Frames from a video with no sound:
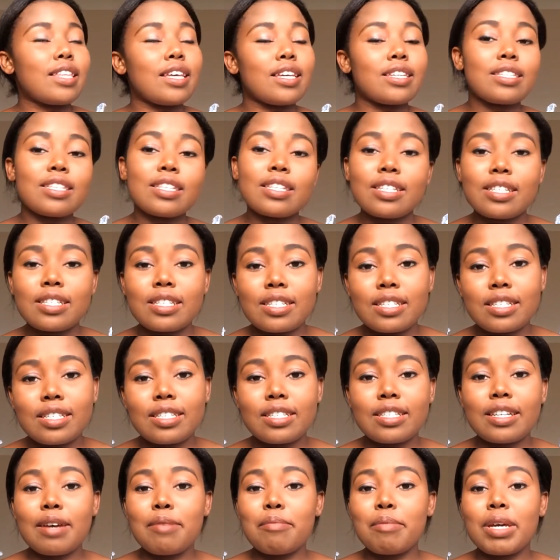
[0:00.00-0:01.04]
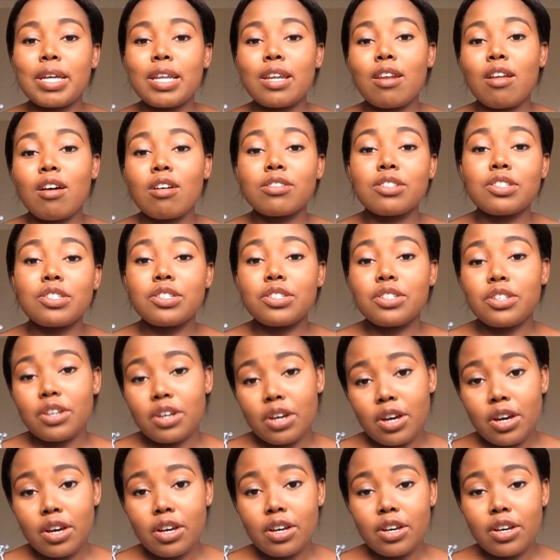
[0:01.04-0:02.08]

that's the decision I made last year